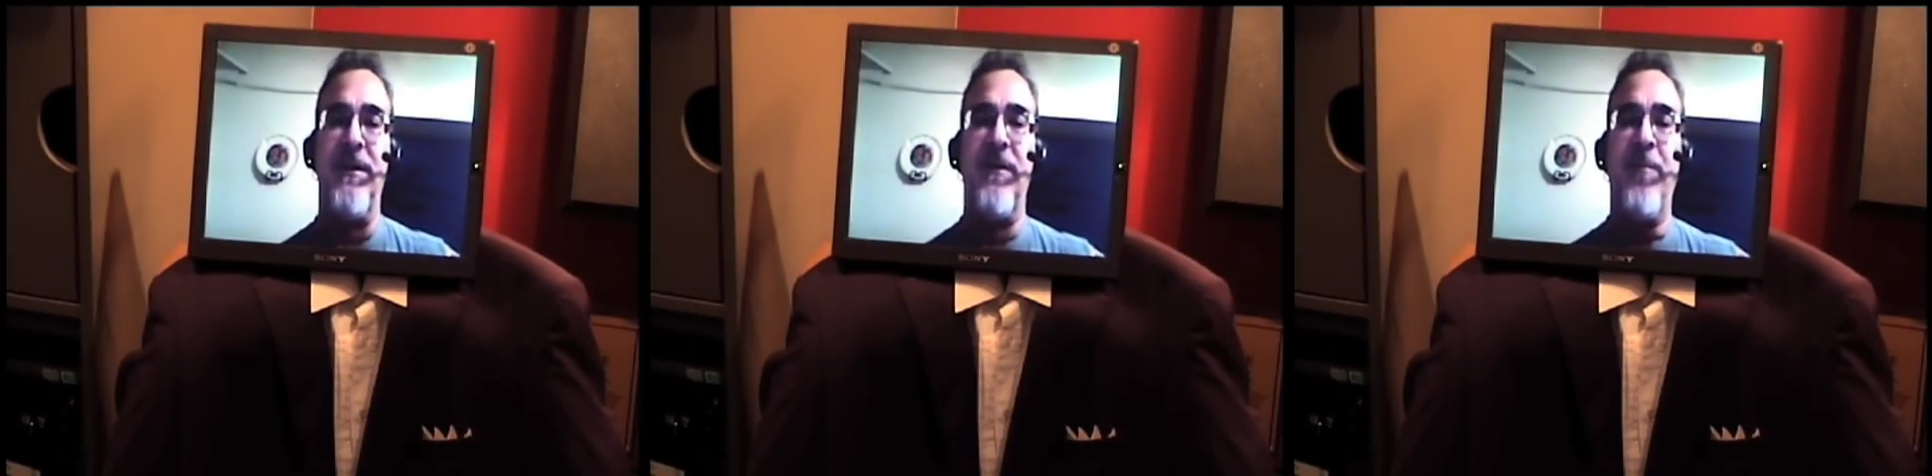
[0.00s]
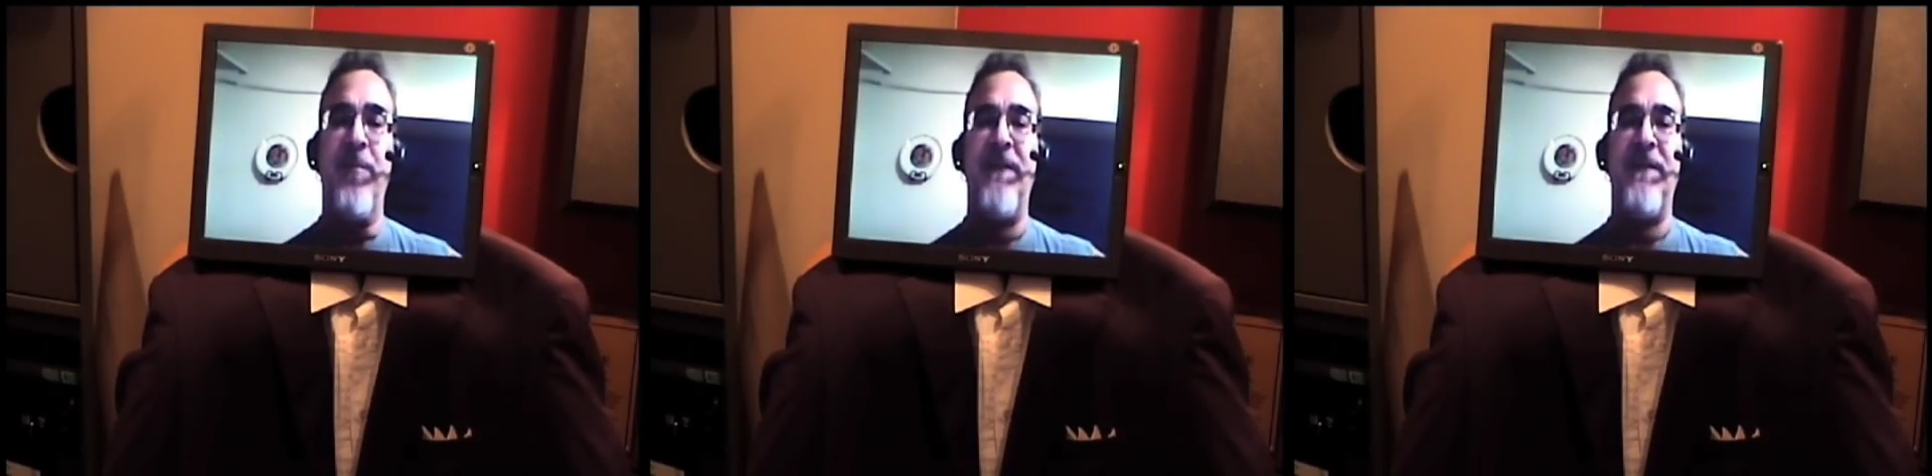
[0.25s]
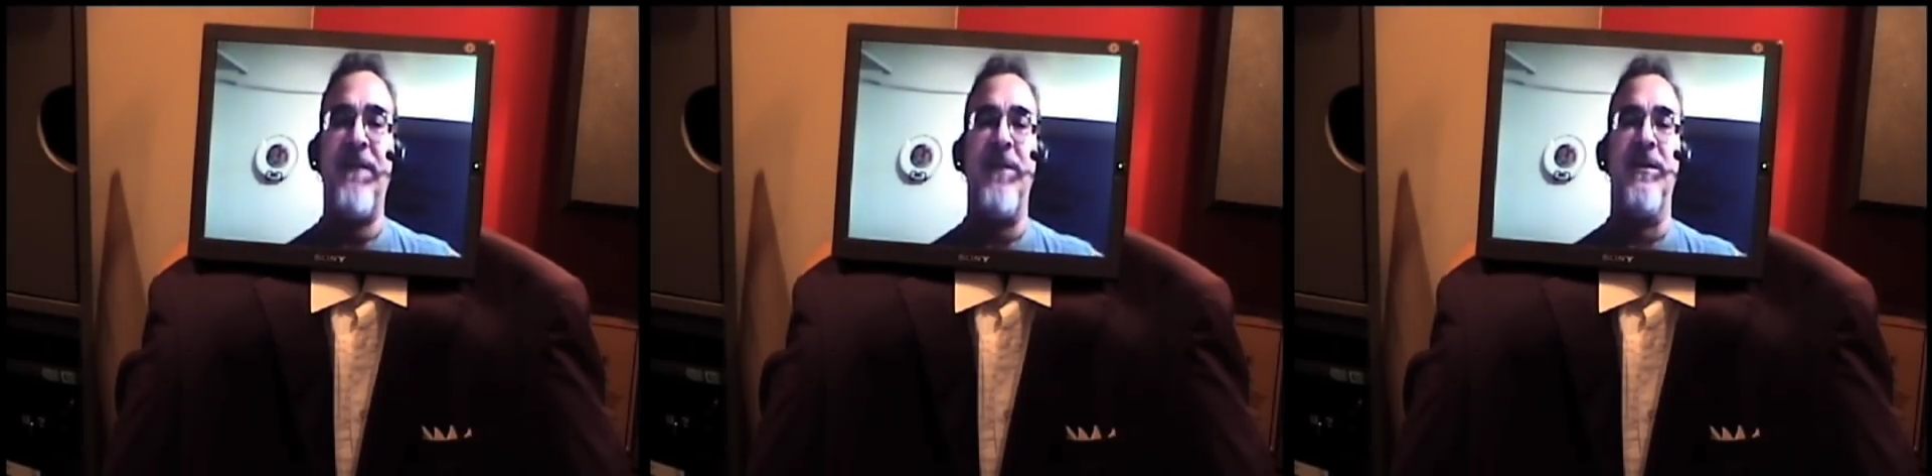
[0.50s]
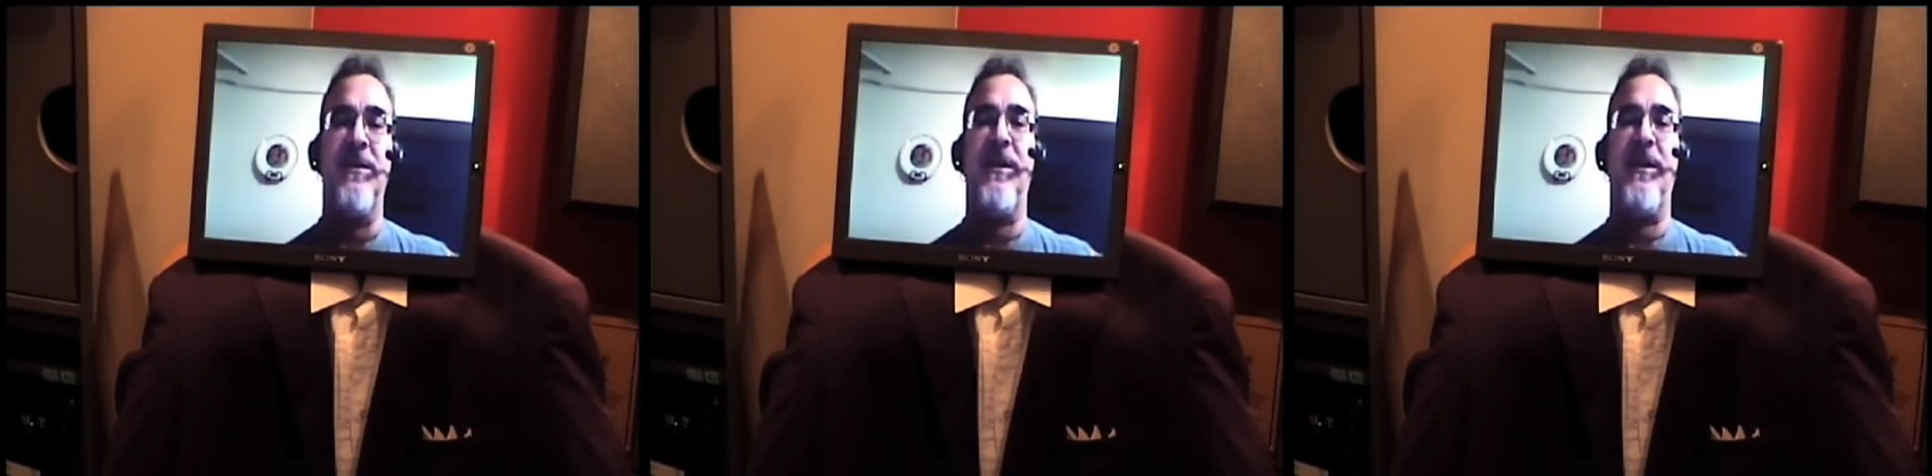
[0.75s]

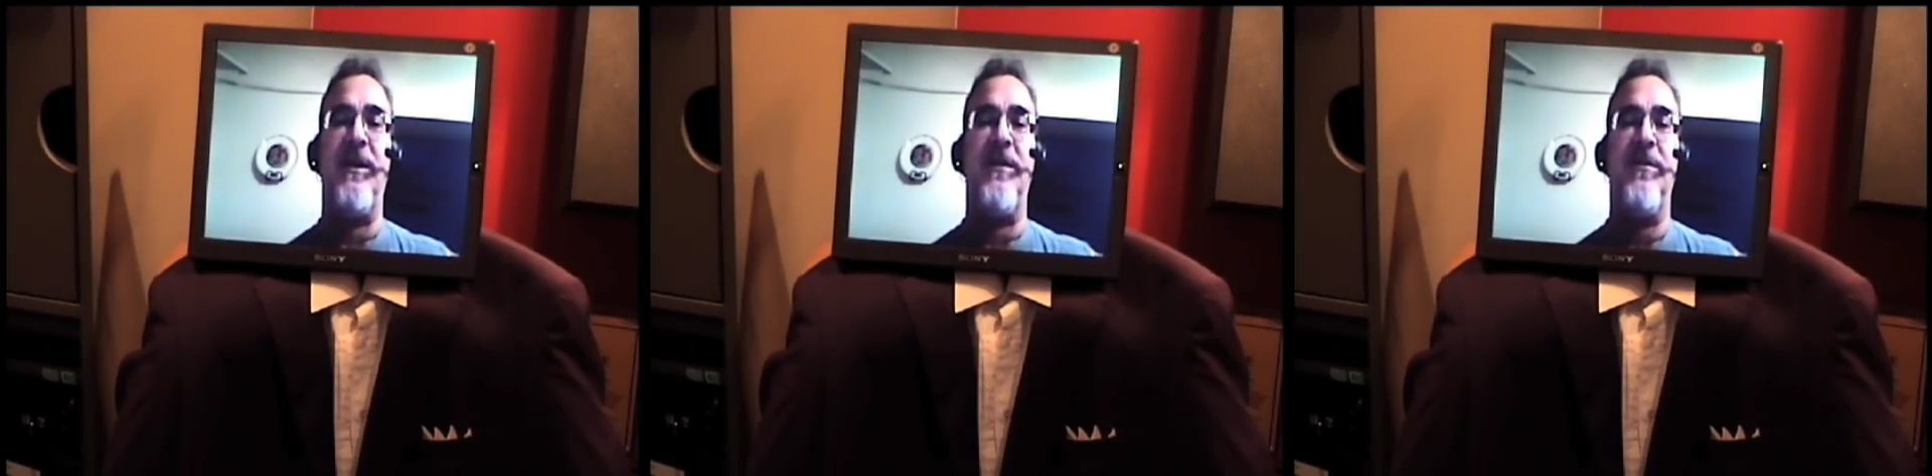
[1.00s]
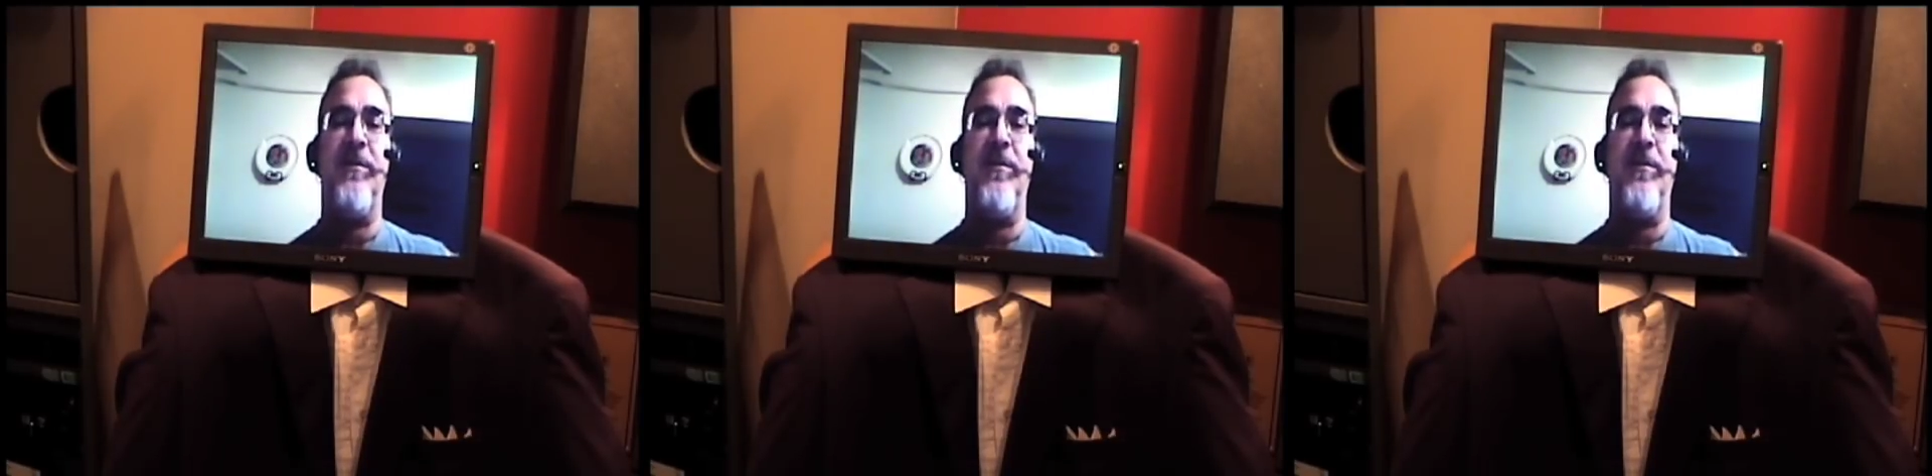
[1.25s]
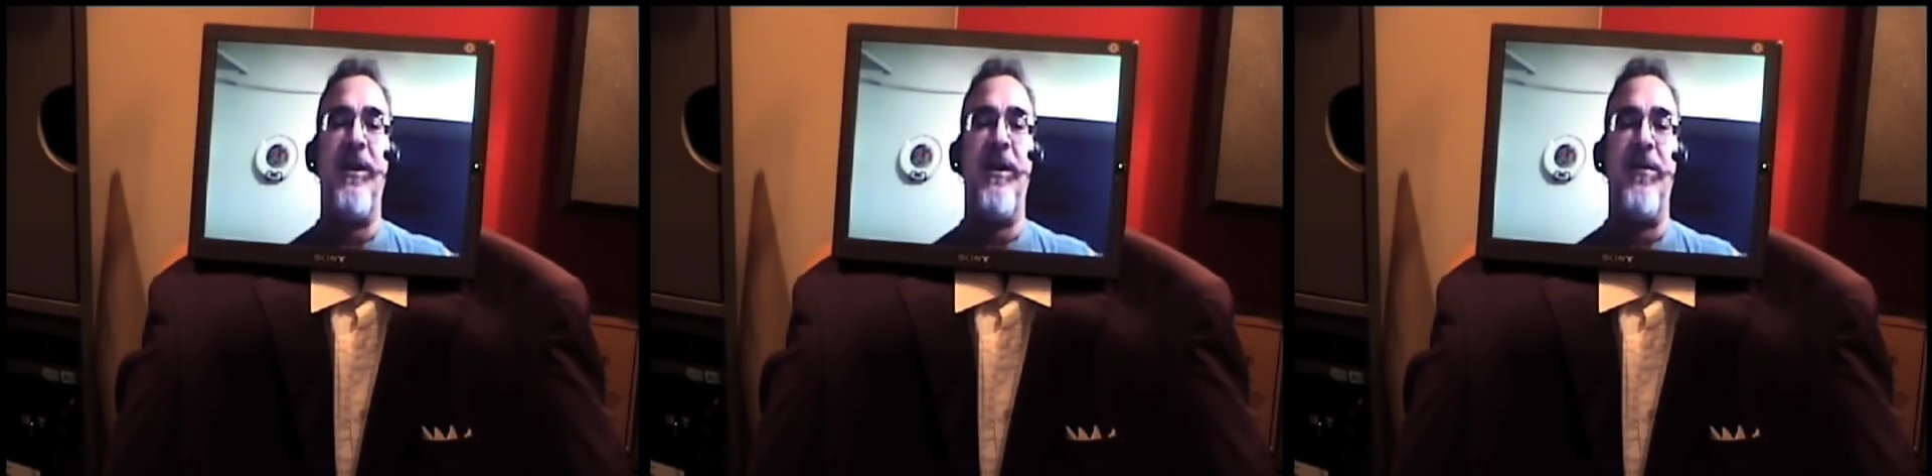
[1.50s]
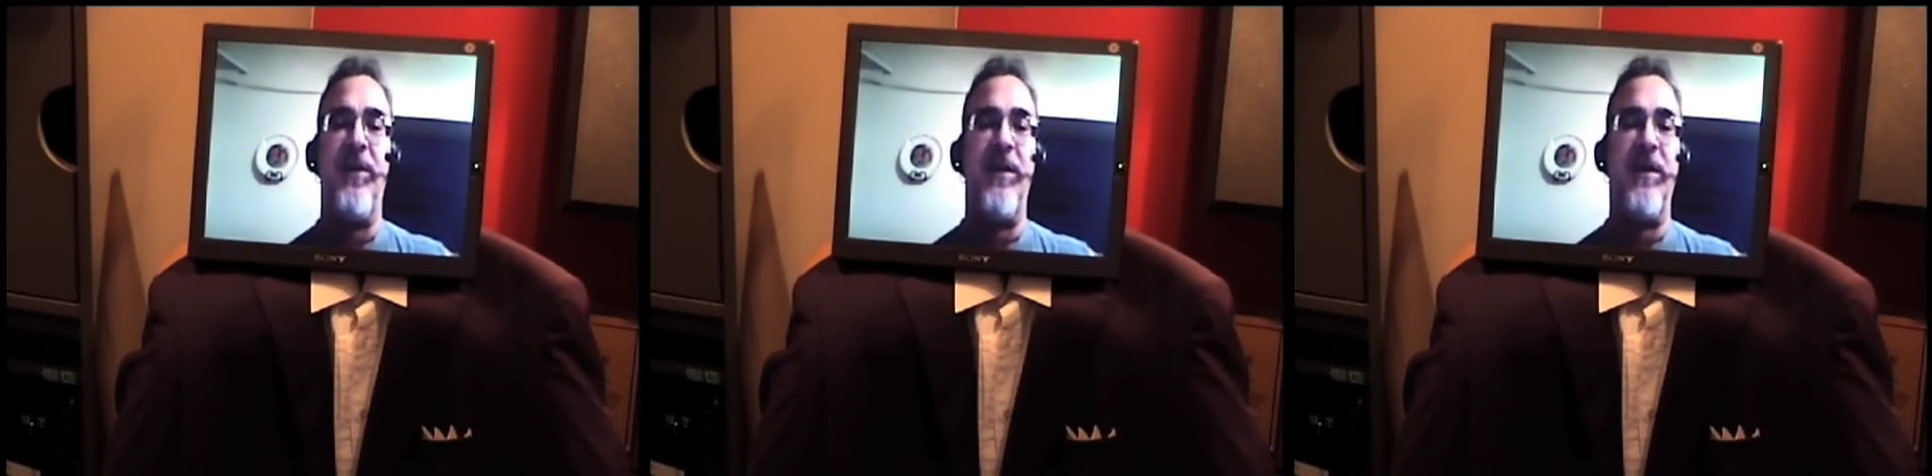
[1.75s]
possibility to be a
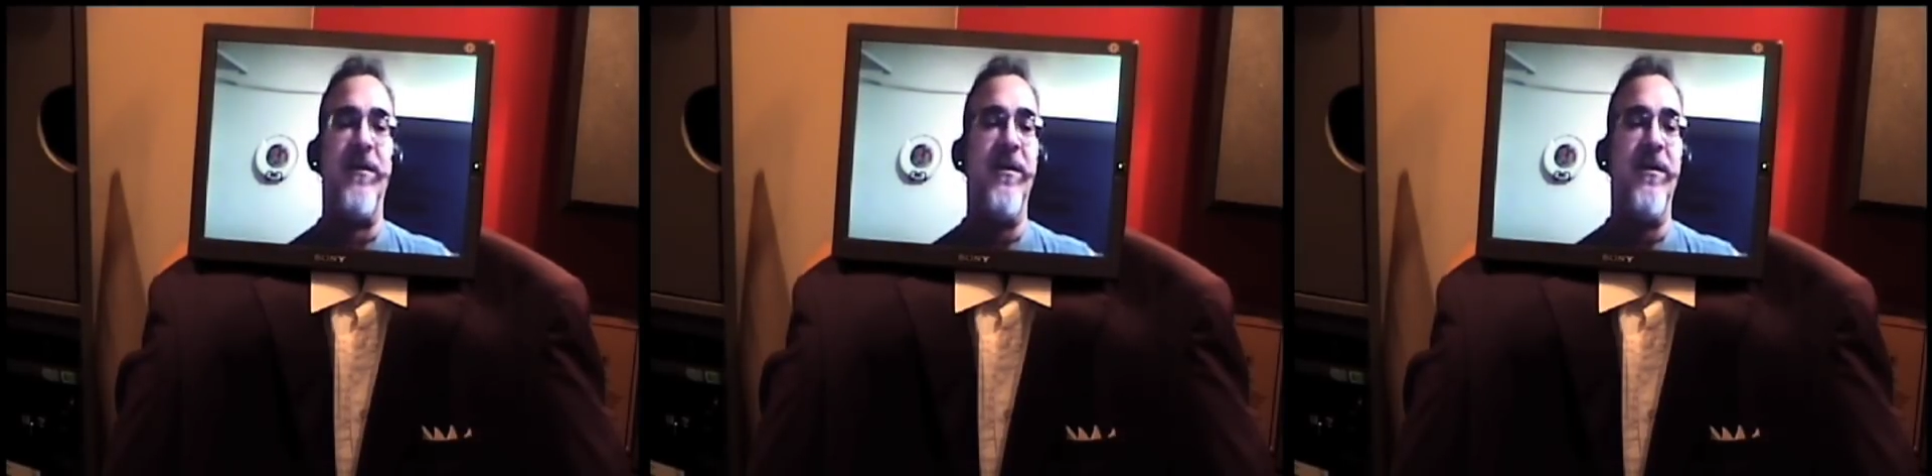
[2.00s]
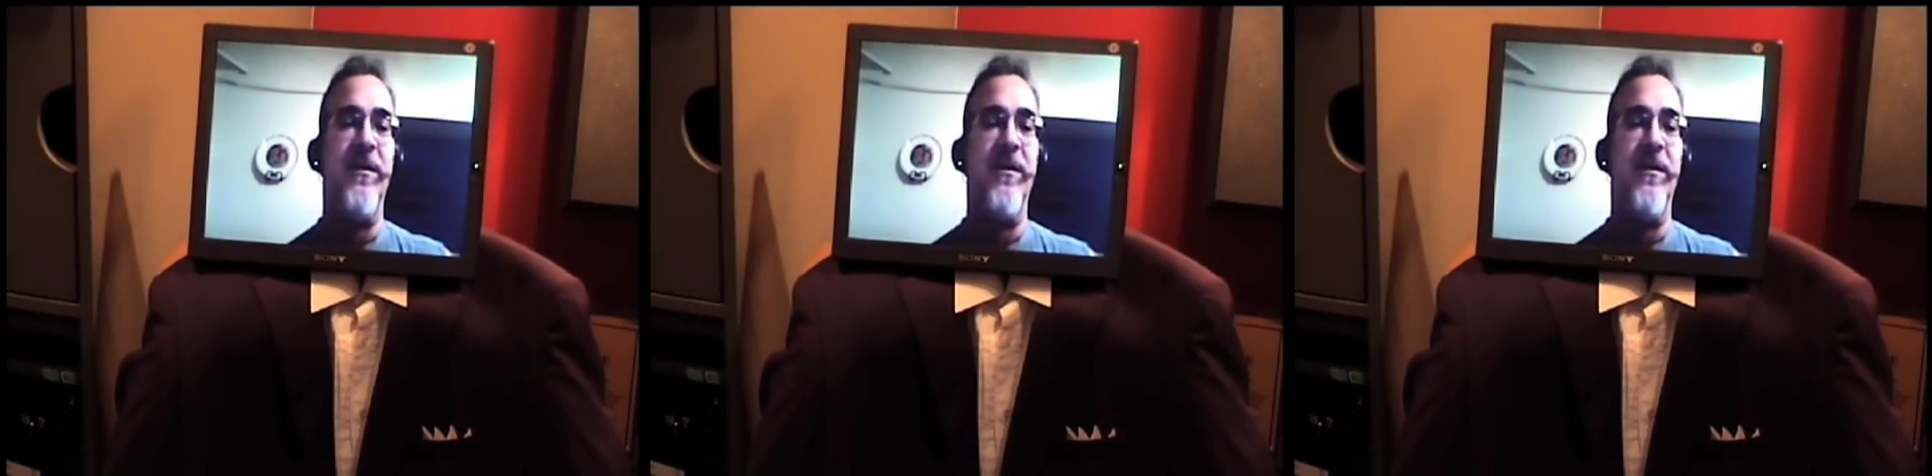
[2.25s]
hit record.